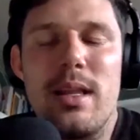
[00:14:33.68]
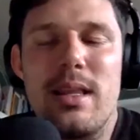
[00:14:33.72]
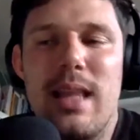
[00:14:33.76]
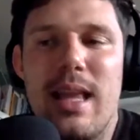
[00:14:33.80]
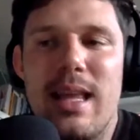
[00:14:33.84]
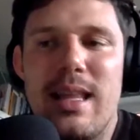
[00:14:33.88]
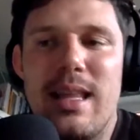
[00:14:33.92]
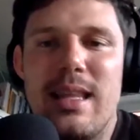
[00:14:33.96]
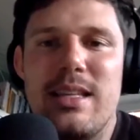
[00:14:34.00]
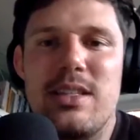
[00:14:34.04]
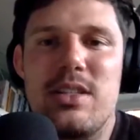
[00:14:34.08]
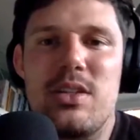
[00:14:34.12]

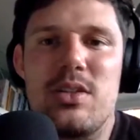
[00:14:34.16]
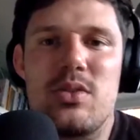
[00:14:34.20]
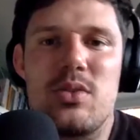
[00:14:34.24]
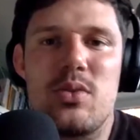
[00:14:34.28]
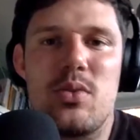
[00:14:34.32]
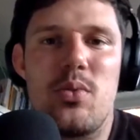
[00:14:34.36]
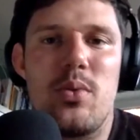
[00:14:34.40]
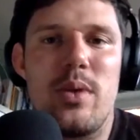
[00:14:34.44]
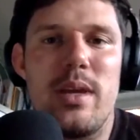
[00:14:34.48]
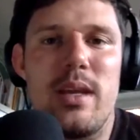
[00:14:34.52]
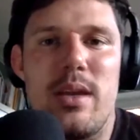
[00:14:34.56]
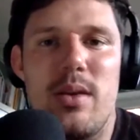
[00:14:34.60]
and this is
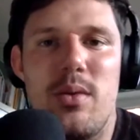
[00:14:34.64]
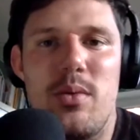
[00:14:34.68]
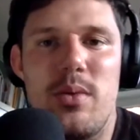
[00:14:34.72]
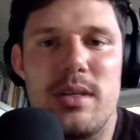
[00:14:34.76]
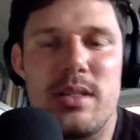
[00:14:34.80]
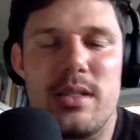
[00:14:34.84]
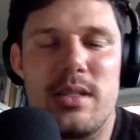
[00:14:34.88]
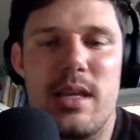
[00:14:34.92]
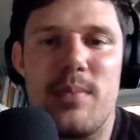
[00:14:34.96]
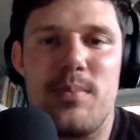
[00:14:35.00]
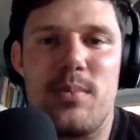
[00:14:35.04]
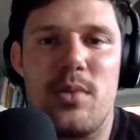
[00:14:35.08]
we
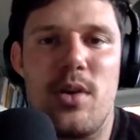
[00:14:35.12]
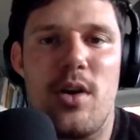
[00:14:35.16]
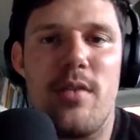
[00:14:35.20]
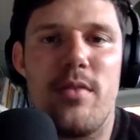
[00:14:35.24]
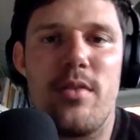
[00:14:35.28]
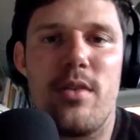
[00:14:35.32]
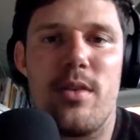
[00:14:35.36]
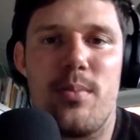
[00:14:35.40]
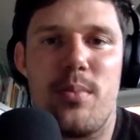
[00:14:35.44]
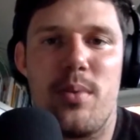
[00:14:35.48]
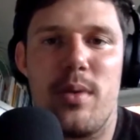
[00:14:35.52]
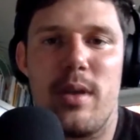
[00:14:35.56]
skipped
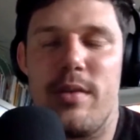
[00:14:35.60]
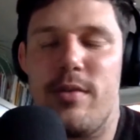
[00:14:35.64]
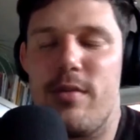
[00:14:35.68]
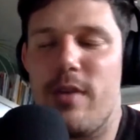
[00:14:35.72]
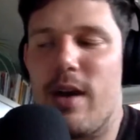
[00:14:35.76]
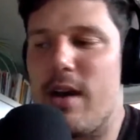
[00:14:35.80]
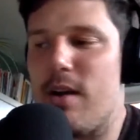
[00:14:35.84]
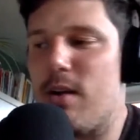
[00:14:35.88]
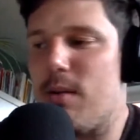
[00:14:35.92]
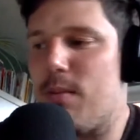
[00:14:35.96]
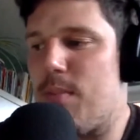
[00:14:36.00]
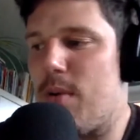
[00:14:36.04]
over a pretty
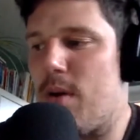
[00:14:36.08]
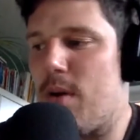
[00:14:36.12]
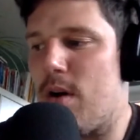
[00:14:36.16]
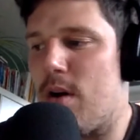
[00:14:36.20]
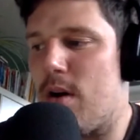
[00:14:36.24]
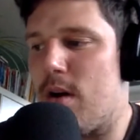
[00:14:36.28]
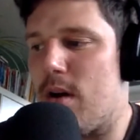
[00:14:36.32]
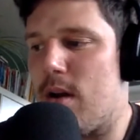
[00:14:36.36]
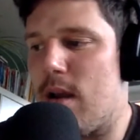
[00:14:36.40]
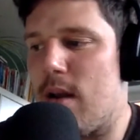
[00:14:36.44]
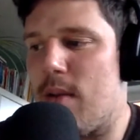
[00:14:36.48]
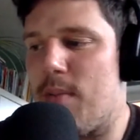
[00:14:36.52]
vital
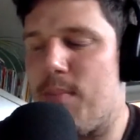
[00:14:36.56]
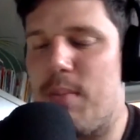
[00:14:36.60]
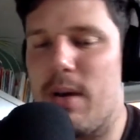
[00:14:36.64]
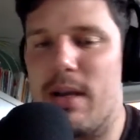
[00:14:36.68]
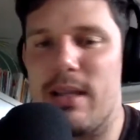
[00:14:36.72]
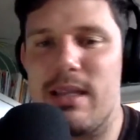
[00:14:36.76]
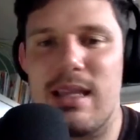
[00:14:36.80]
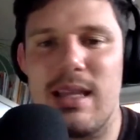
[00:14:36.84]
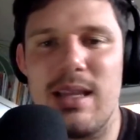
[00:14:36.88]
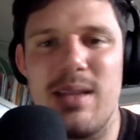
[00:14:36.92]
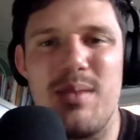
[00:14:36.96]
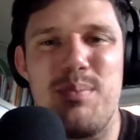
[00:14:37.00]
part,
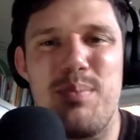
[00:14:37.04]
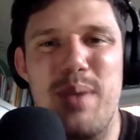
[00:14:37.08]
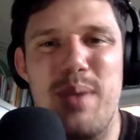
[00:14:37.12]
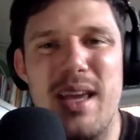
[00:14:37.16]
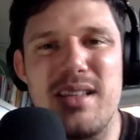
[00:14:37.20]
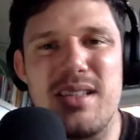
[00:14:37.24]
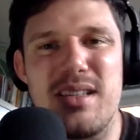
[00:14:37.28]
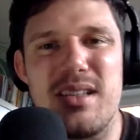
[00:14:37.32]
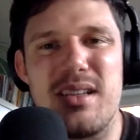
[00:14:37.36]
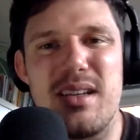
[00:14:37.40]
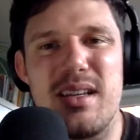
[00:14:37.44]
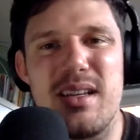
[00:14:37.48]
but
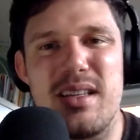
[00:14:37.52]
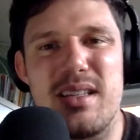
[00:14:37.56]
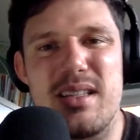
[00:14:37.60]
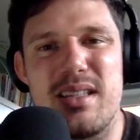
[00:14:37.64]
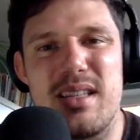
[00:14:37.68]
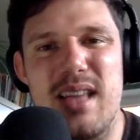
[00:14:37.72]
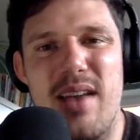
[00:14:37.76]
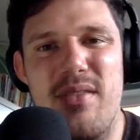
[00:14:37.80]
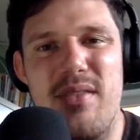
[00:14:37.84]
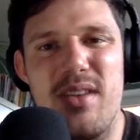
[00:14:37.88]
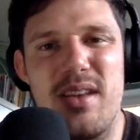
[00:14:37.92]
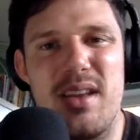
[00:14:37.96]
basically
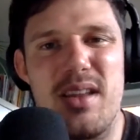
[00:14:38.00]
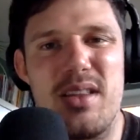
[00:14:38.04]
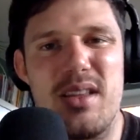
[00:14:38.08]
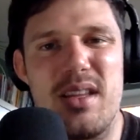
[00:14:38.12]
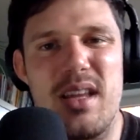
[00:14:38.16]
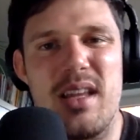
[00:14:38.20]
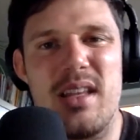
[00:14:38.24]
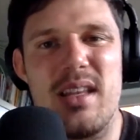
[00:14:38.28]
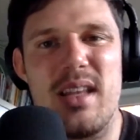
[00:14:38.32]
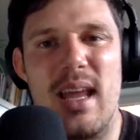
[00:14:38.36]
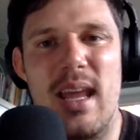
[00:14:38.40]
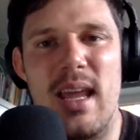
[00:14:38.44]
7
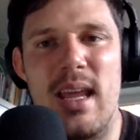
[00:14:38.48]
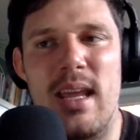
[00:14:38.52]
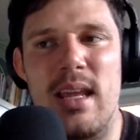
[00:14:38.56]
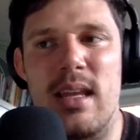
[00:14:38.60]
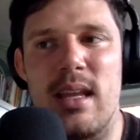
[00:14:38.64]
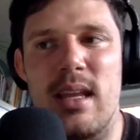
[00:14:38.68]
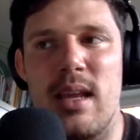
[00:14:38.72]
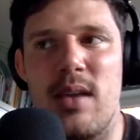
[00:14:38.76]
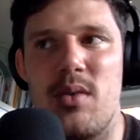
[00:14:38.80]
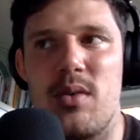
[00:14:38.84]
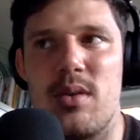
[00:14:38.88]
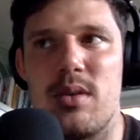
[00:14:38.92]
into
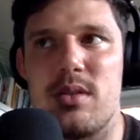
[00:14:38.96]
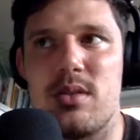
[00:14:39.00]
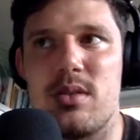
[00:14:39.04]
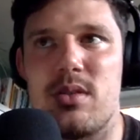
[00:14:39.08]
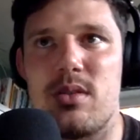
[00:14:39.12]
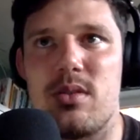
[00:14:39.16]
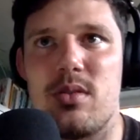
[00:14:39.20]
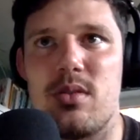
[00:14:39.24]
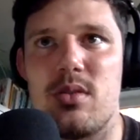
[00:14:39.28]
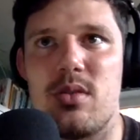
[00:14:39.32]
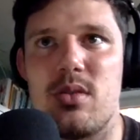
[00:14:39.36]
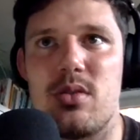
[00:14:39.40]
8, it
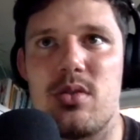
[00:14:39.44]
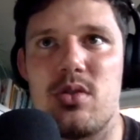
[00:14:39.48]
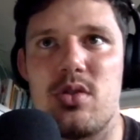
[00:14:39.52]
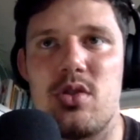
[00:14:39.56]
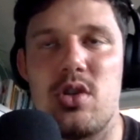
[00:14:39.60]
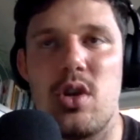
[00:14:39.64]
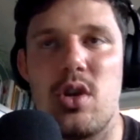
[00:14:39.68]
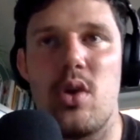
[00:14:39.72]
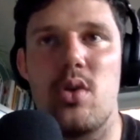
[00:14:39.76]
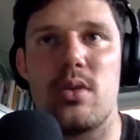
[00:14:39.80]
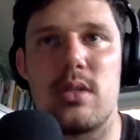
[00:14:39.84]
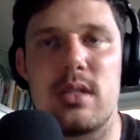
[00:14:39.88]
was
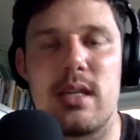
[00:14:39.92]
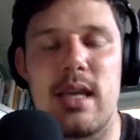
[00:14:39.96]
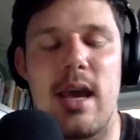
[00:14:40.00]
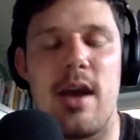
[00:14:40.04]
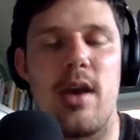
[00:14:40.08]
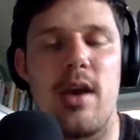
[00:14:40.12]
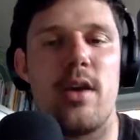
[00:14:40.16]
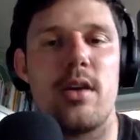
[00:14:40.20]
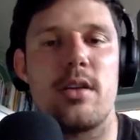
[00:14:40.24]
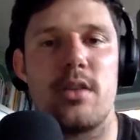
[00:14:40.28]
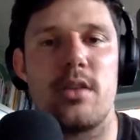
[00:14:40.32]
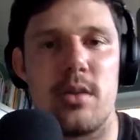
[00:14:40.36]
Joe's
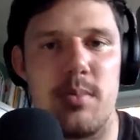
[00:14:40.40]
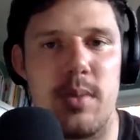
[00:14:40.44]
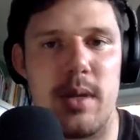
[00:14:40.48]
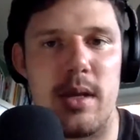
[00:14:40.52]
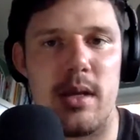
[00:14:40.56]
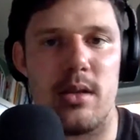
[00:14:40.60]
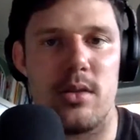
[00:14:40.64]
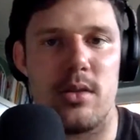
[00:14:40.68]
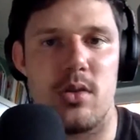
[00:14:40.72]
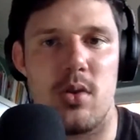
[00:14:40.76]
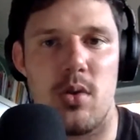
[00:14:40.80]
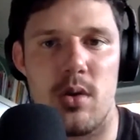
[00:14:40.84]
character
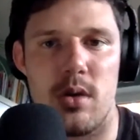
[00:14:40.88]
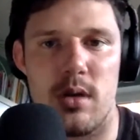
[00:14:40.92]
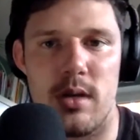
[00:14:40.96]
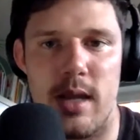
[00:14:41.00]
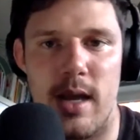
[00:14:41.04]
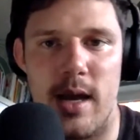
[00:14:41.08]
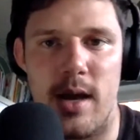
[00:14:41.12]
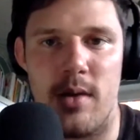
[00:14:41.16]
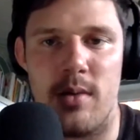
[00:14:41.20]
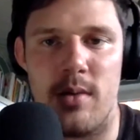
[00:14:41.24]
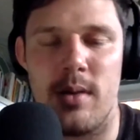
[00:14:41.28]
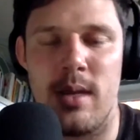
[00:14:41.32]
being torn
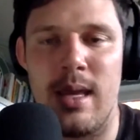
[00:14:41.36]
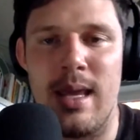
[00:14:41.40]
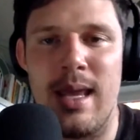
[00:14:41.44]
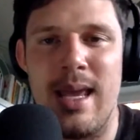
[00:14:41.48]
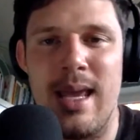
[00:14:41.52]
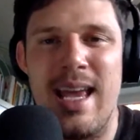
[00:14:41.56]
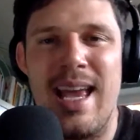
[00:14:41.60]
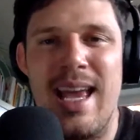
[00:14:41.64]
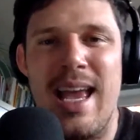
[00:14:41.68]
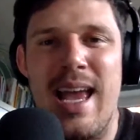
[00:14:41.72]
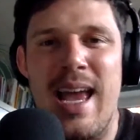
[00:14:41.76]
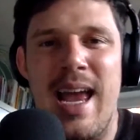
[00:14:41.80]
down,
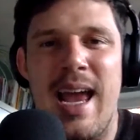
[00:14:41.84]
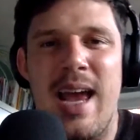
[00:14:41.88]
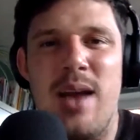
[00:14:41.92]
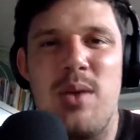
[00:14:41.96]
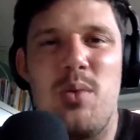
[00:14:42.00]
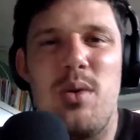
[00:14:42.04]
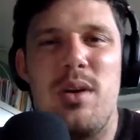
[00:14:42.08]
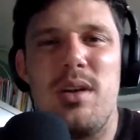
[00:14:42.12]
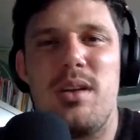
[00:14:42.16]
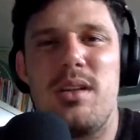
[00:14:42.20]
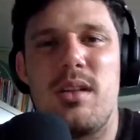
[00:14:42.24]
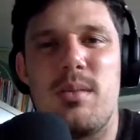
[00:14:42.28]

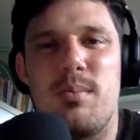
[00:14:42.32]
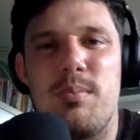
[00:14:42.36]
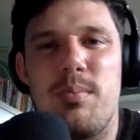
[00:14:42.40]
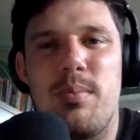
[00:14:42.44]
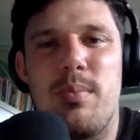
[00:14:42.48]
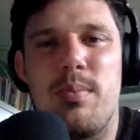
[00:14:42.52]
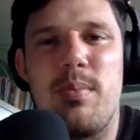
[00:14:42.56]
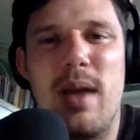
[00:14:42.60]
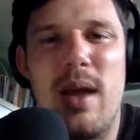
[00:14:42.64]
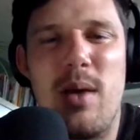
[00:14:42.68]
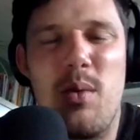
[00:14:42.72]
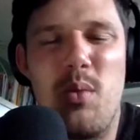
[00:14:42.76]
and one of
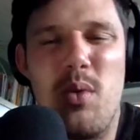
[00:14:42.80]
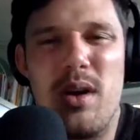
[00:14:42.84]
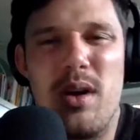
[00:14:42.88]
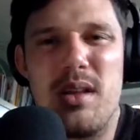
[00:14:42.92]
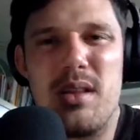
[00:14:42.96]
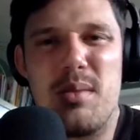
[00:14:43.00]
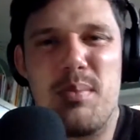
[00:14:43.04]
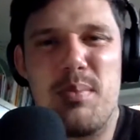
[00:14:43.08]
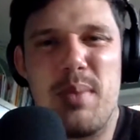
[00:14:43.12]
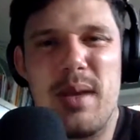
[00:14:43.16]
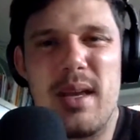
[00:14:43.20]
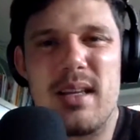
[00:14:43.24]

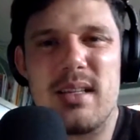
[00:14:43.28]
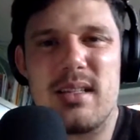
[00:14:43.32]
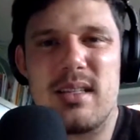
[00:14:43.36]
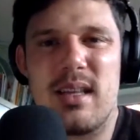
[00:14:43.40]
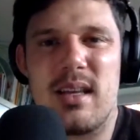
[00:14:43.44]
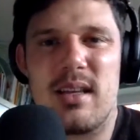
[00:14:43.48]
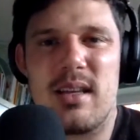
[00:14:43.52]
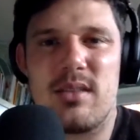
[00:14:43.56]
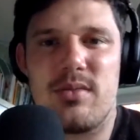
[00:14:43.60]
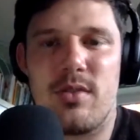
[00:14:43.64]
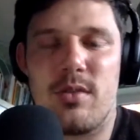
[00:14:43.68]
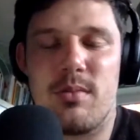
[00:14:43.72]
the biggest
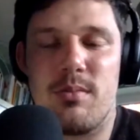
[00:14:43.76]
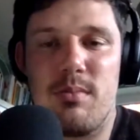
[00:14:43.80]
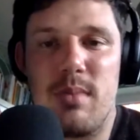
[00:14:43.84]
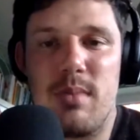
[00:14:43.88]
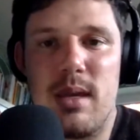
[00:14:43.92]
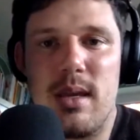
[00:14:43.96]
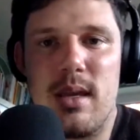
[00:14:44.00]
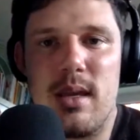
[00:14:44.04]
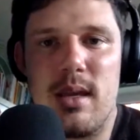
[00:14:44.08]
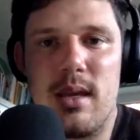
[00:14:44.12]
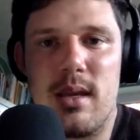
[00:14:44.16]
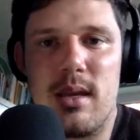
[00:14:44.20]
things for
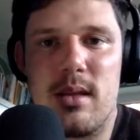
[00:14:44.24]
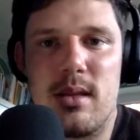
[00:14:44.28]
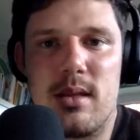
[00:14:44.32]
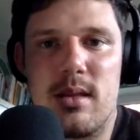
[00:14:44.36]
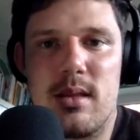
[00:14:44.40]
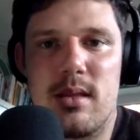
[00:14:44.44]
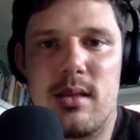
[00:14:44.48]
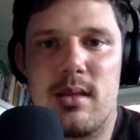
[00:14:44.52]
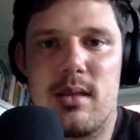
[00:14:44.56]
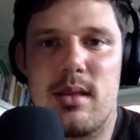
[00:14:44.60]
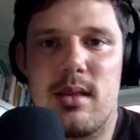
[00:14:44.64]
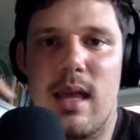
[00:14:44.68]
me
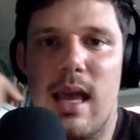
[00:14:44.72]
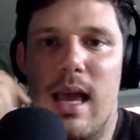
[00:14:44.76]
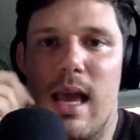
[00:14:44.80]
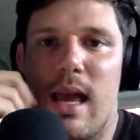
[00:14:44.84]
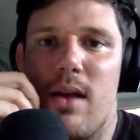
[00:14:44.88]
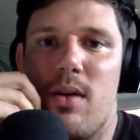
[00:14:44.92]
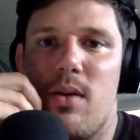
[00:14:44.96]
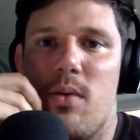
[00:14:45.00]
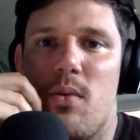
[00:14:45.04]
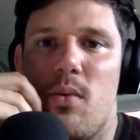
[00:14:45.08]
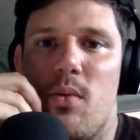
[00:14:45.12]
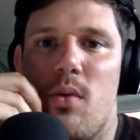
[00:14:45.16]

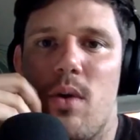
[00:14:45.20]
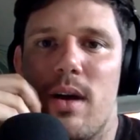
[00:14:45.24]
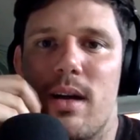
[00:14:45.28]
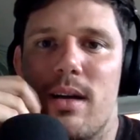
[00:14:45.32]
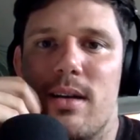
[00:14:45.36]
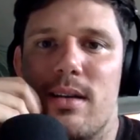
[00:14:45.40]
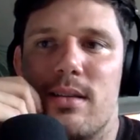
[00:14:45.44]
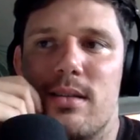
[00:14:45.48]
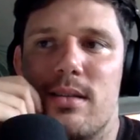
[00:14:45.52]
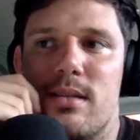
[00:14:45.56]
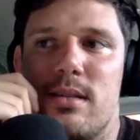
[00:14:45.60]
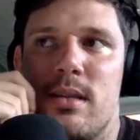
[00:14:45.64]
that
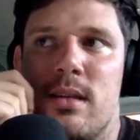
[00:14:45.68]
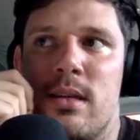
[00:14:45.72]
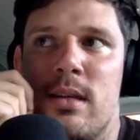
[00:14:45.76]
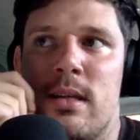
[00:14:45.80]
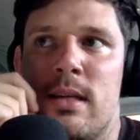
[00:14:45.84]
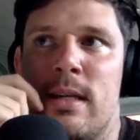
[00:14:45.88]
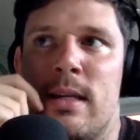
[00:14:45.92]
was,